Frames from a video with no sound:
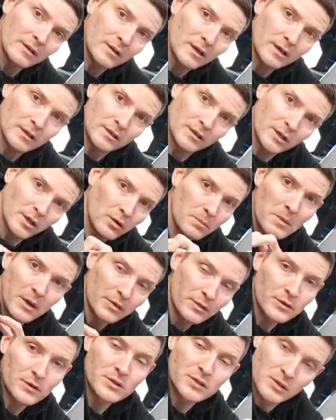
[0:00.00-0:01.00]
it, uh, you know, a
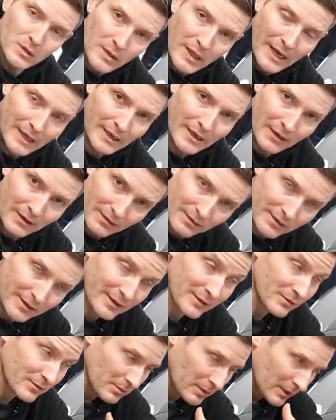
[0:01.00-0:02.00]
month or two, that kind of thing
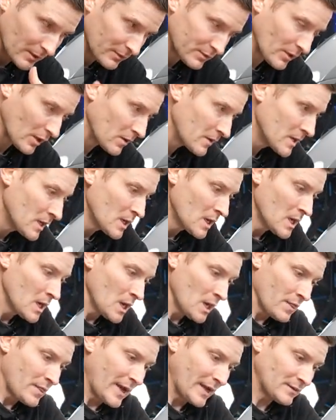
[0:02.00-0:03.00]
as well. So
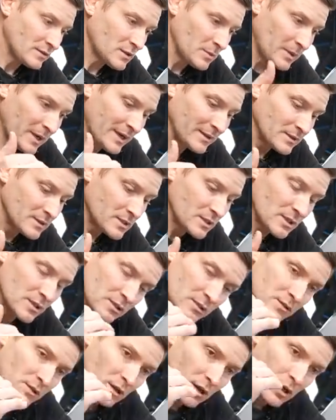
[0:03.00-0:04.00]
that's the behind the
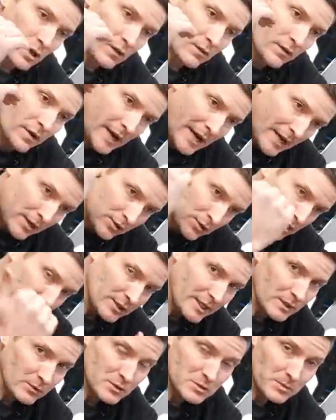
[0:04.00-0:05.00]
scenes of how
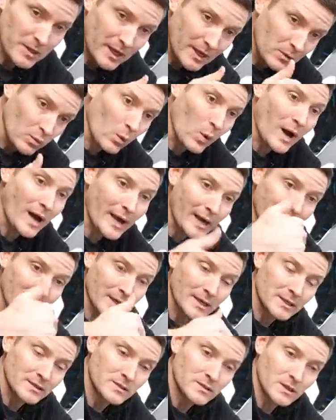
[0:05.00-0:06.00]
gelée was made, why
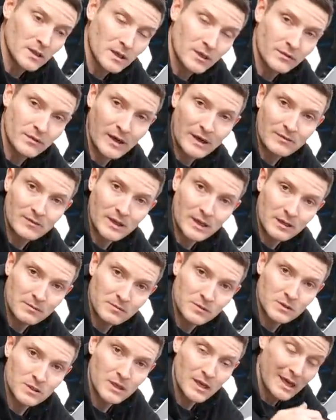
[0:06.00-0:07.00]
it's uh, five
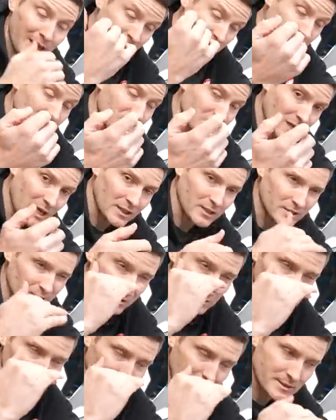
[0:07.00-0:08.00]
times the solid, a
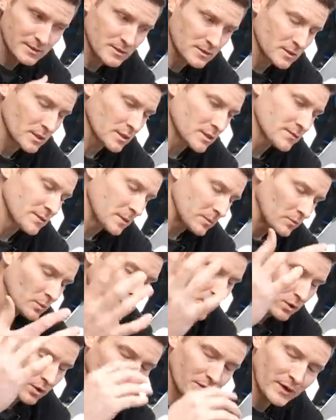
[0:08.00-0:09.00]
little bit less than six, but we
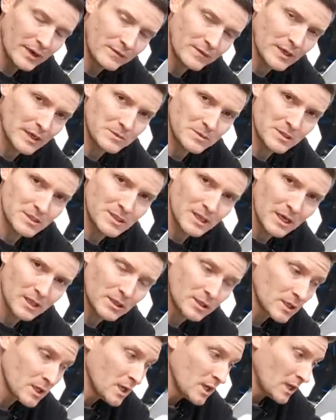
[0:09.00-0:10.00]
call it five times the
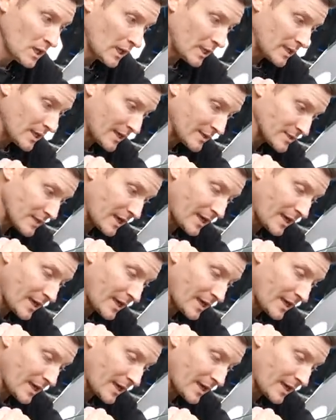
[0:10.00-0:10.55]
solid. It has a